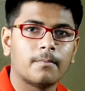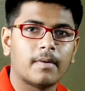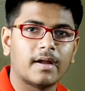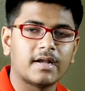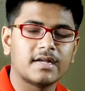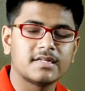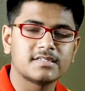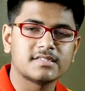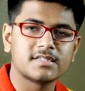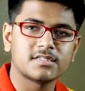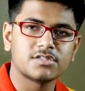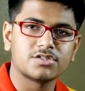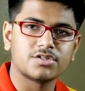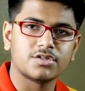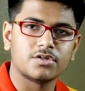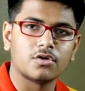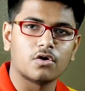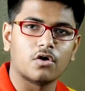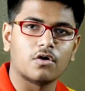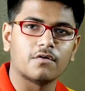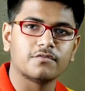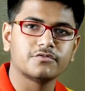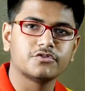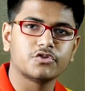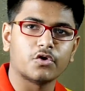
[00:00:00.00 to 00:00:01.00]
My decision
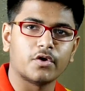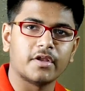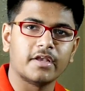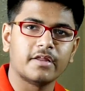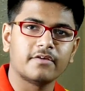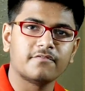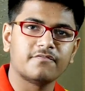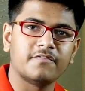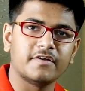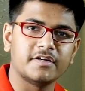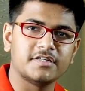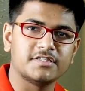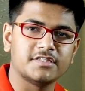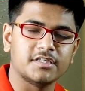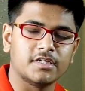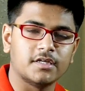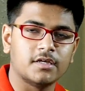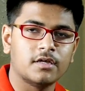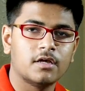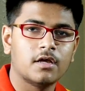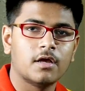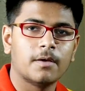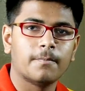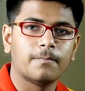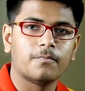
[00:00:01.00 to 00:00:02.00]
of joining FIITJEE
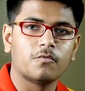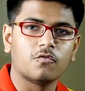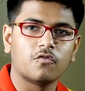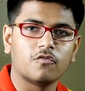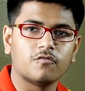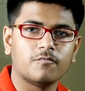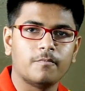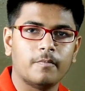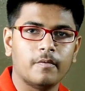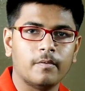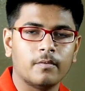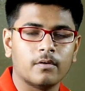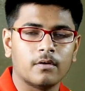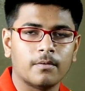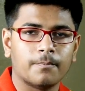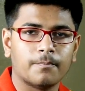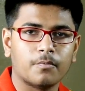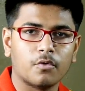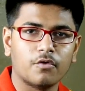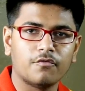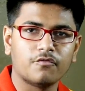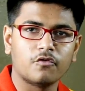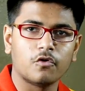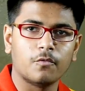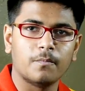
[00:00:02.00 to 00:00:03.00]

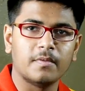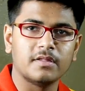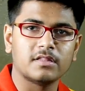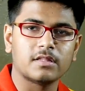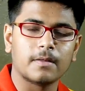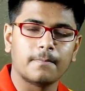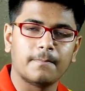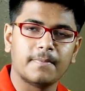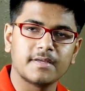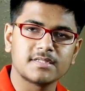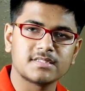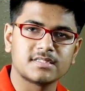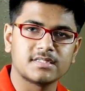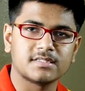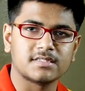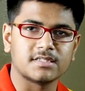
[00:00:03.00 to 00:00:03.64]
proved to be the best